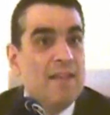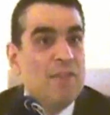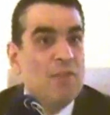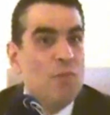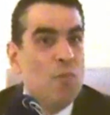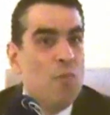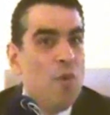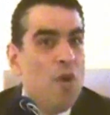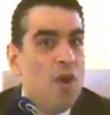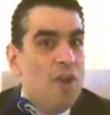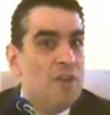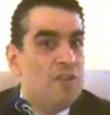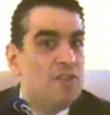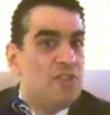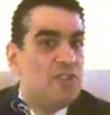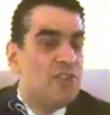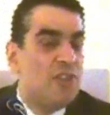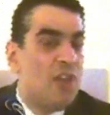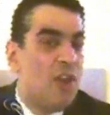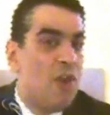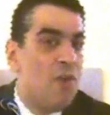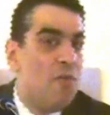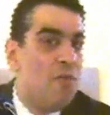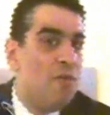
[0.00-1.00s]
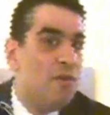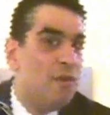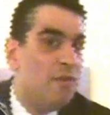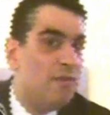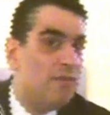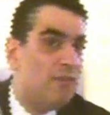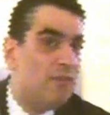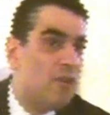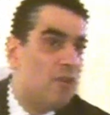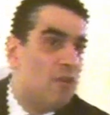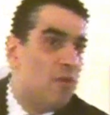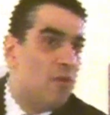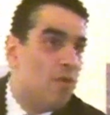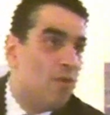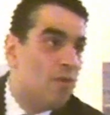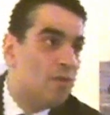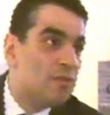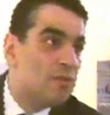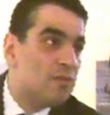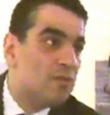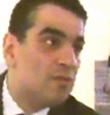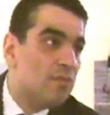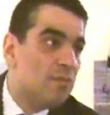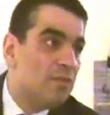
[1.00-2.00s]
And the word zone, of
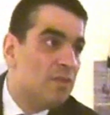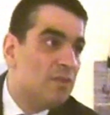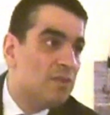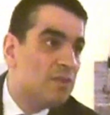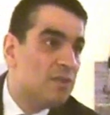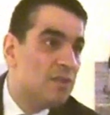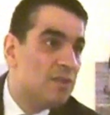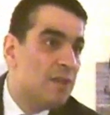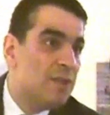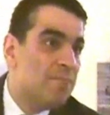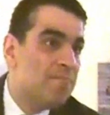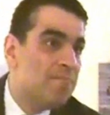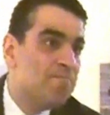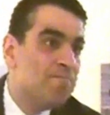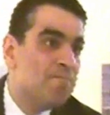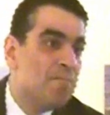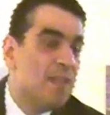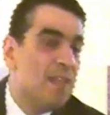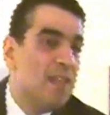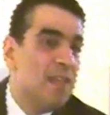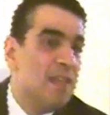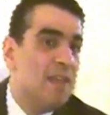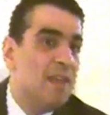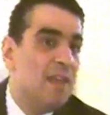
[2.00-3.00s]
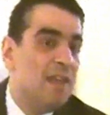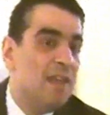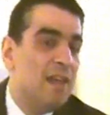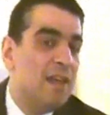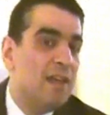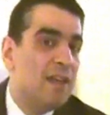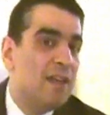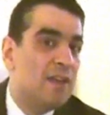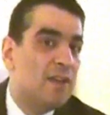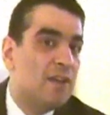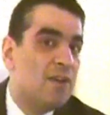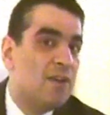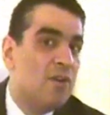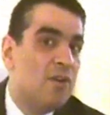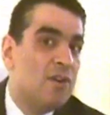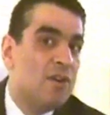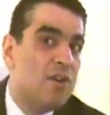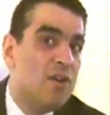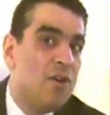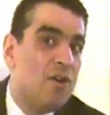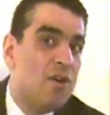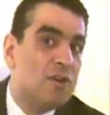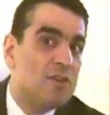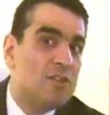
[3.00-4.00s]
course, was
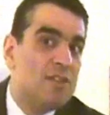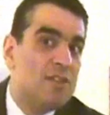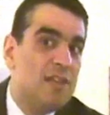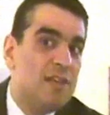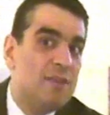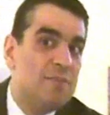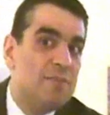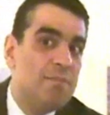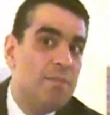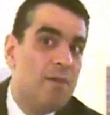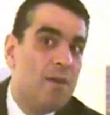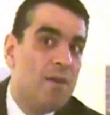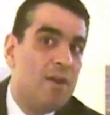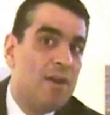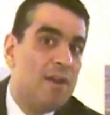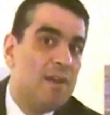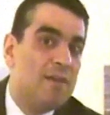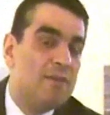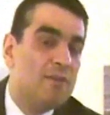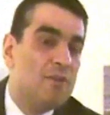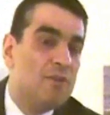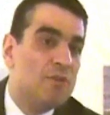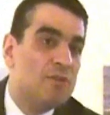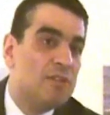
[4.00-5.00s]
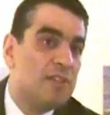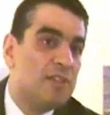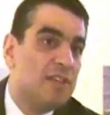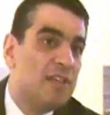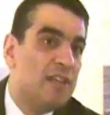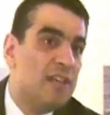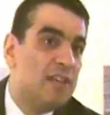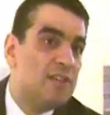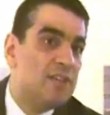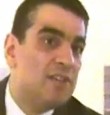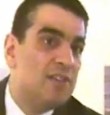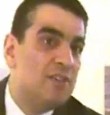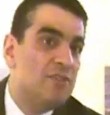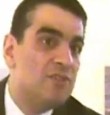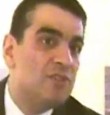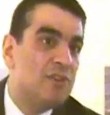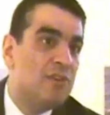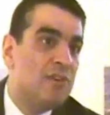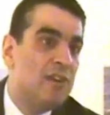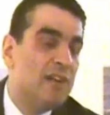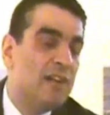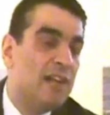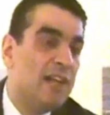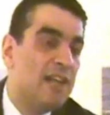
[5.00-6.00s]
concocted by Dr.
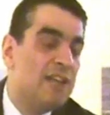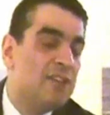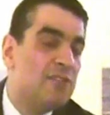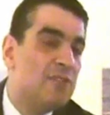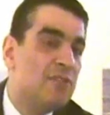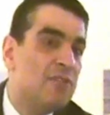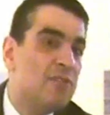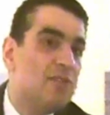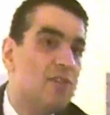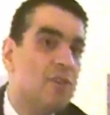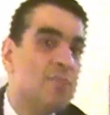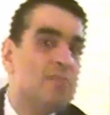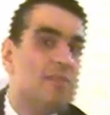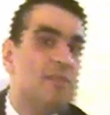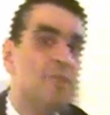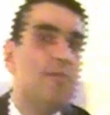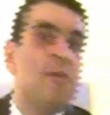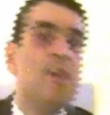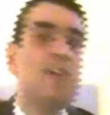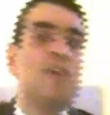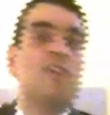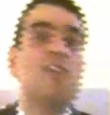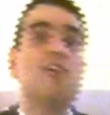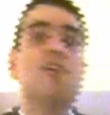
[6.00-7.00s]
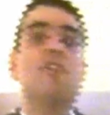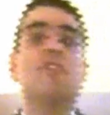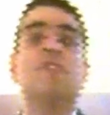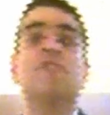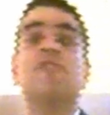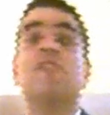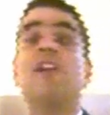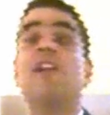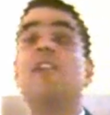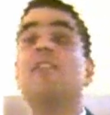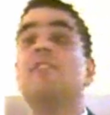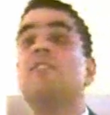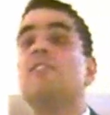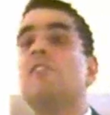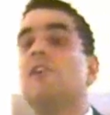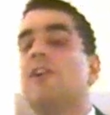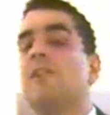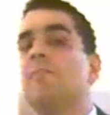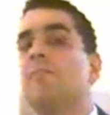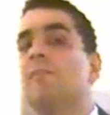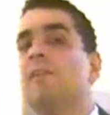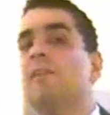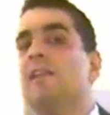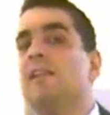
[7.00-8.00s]
Kissinger and later adopted by Kurt
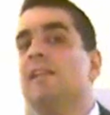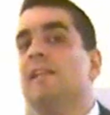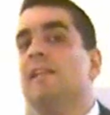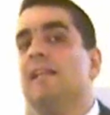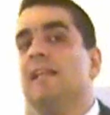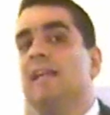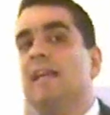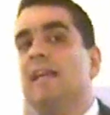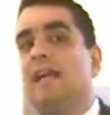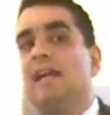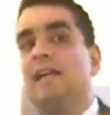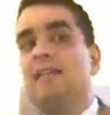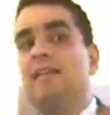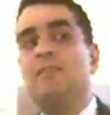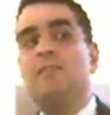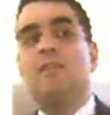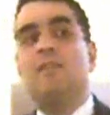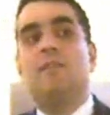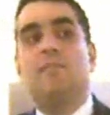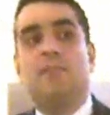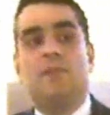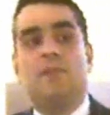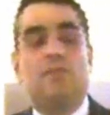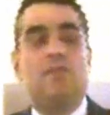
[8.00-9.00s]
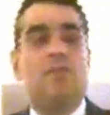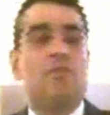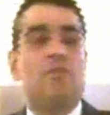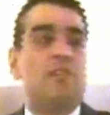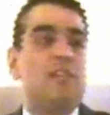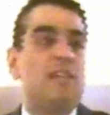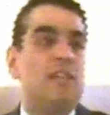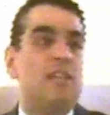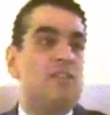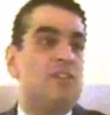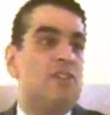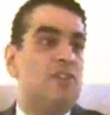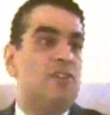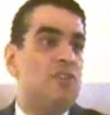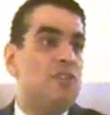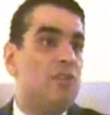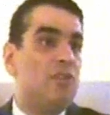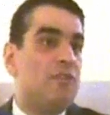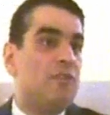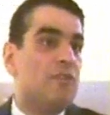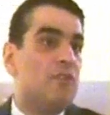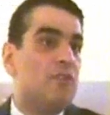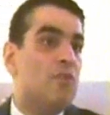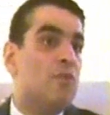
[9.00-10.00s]
Waldheim. And Dr.
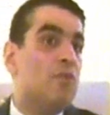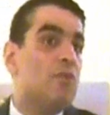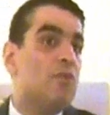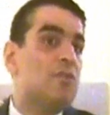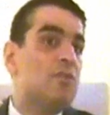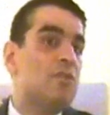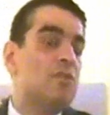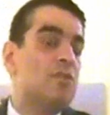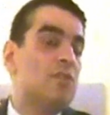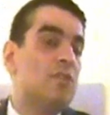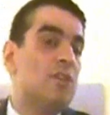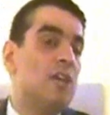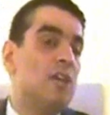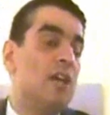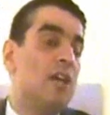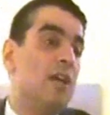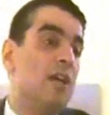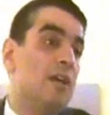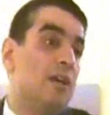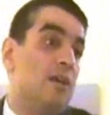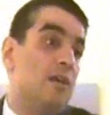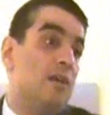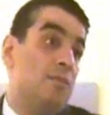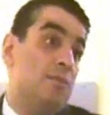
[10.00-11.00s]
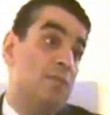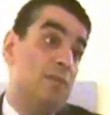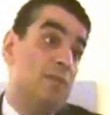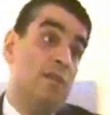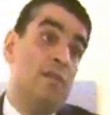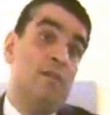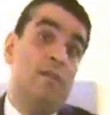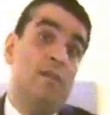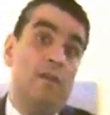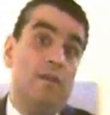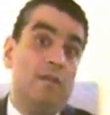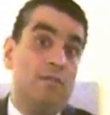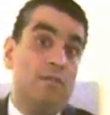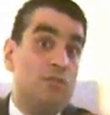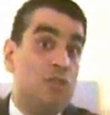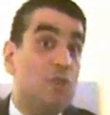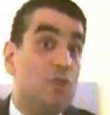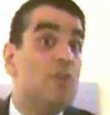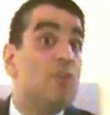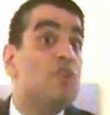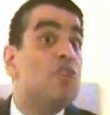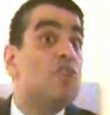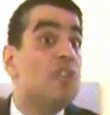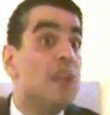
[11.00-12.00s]
Kissinger, of course, is a
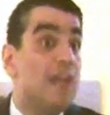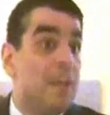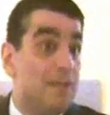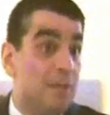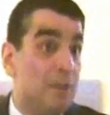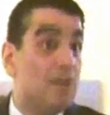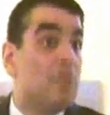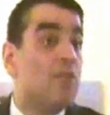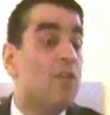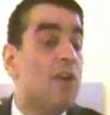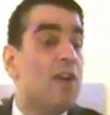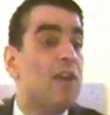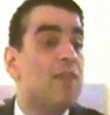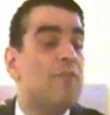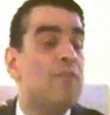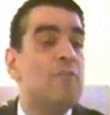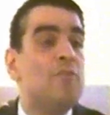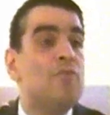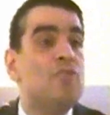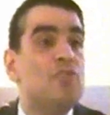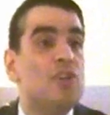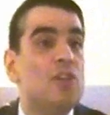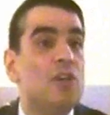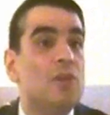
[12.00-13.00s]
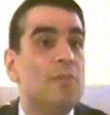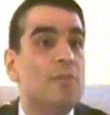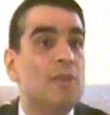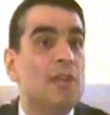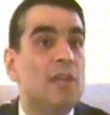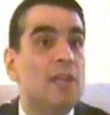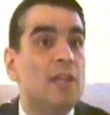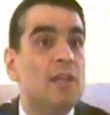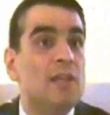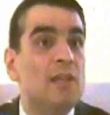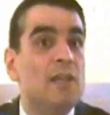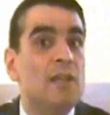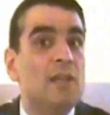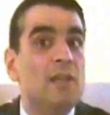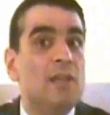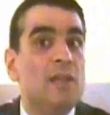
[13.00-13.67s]
Jewish emigre from Germany.